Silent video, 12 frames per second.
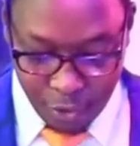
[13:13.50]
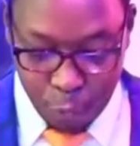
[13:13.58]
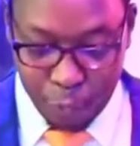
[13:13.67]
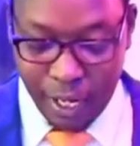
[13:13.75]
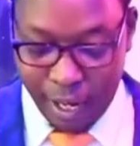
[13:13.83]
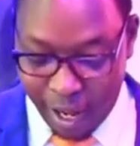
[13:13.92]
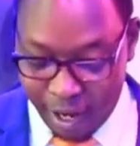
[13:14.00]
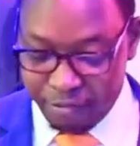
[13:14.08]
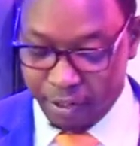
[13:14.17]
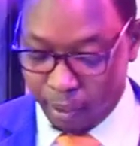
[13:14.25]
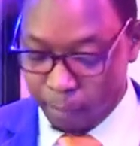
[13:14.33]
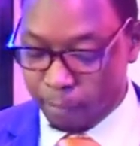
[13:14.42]
We
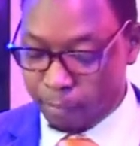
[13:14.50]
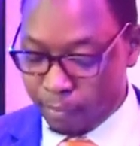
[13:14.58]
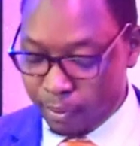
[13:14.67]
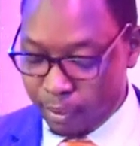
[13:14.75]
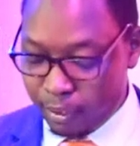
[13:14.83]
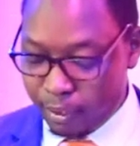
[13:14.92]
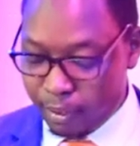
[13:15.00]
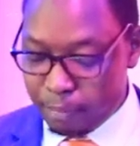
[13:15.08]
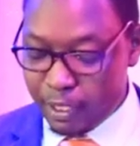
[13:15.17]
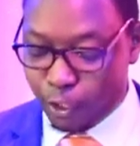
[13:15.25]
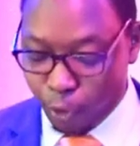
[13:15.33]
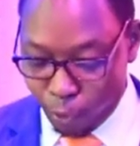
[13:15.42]
love him
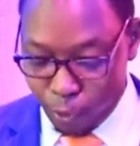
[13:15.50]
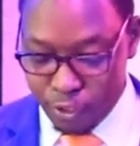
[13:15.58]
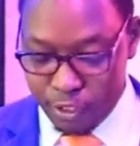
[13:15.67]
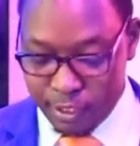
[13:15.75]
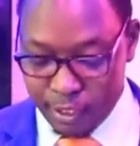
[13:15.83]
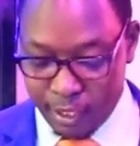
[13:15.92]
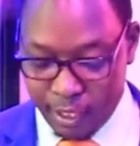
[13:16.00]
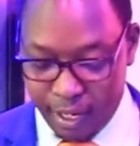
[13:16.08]
because